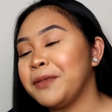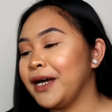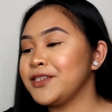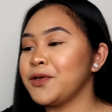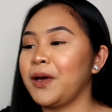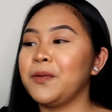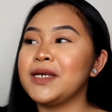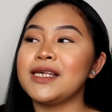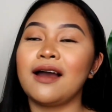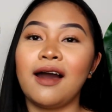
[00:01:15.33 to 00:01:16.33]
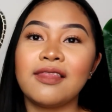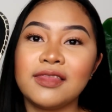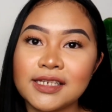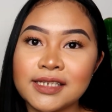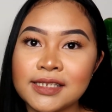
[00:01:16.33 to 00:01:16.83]
But so anyways, I got
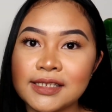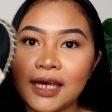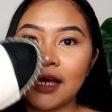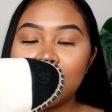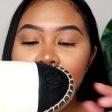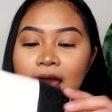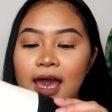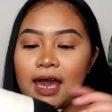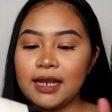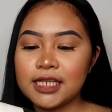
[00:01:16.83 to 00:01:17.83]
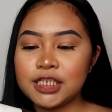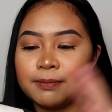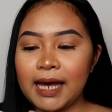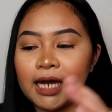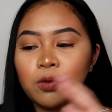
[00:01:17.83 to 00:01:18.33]
this instead, and it's
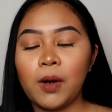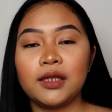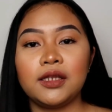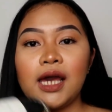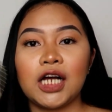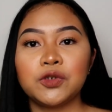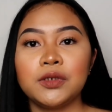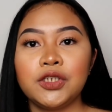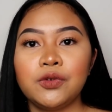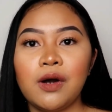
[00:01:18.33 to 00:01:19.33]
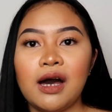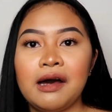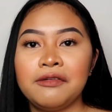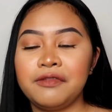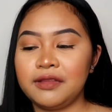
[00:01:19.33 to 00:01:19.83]
black and white. They actually do
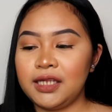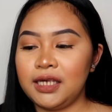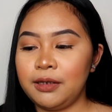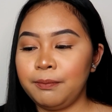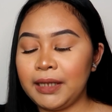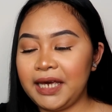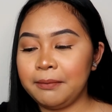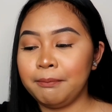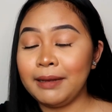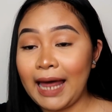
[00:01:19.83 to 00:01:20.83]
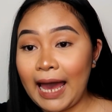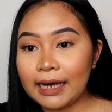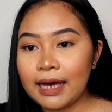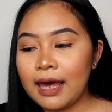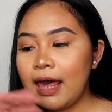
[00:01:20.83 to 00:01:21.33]
have the plain
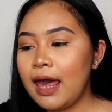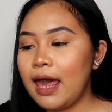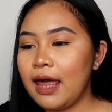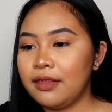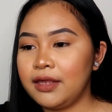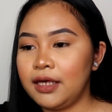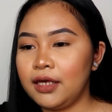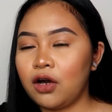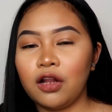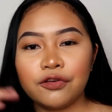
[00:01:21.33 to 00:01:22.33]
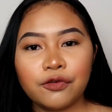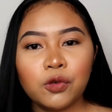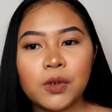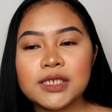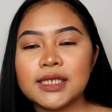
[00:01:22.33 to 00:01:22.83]
black and the
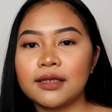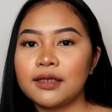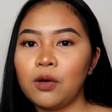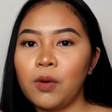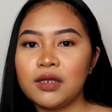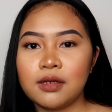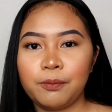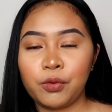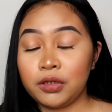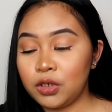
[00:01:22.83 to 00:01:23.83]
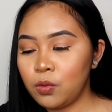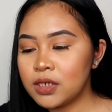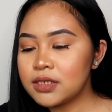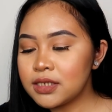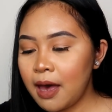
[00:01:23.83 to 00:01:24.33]
colorful ones, like the printed
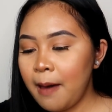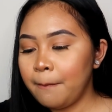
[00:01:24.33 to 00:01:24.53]
ones.